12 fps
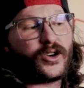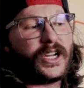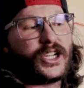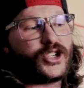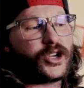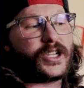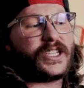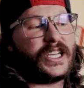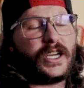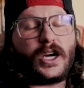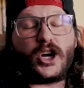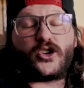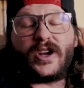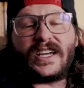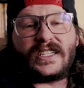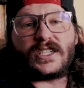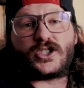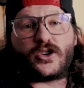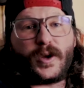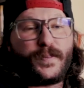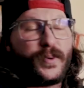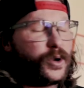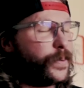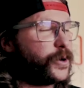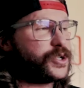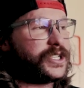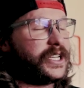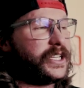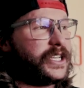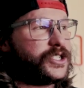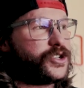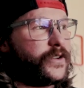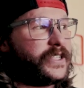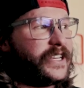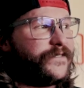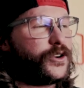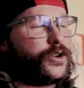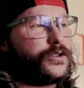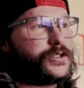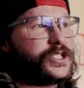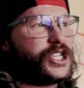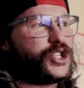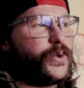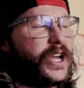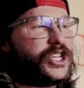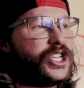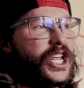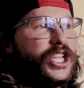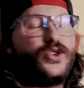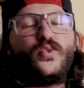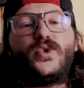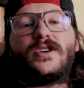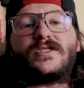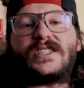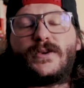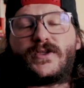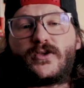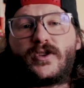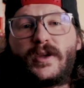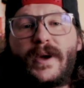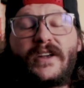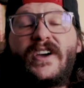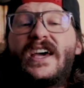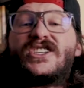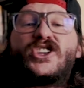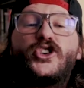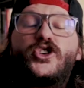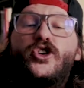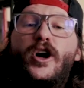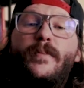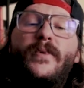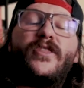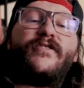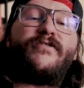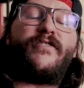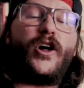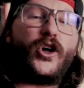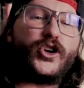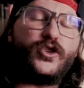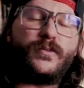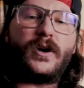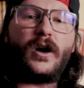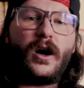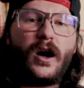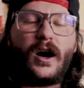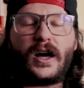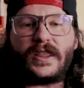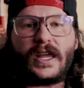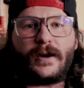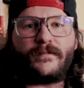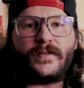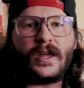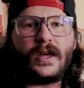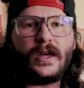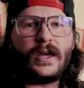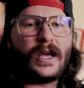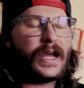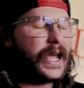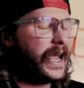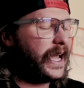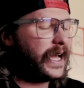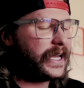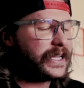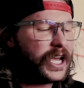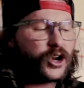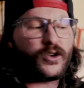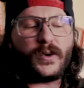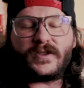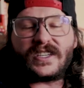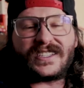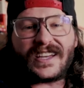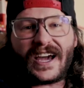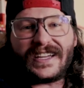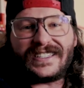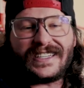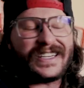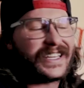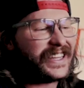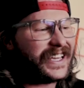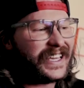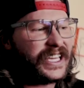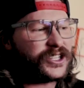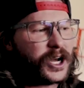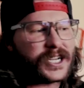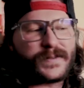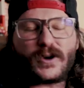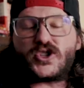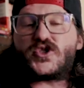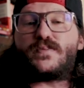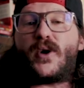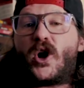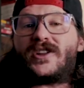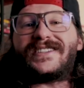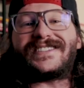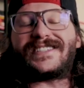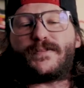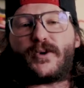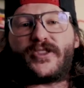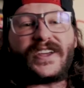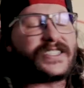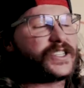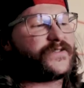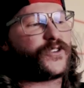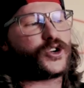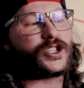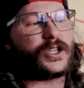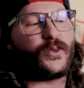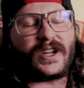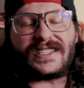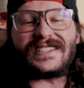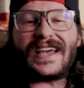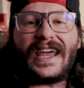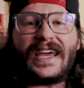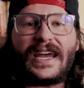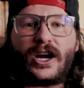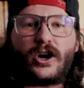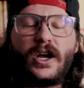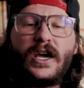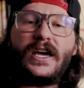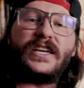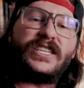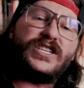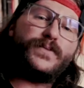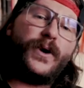agree and agree and disagree. Put a person in a difficult situation, and you will see what they're really made of. It's going to turn up the volume on them. And I agree with this idea that he talks about small and simple things is virtually what he's saying here is these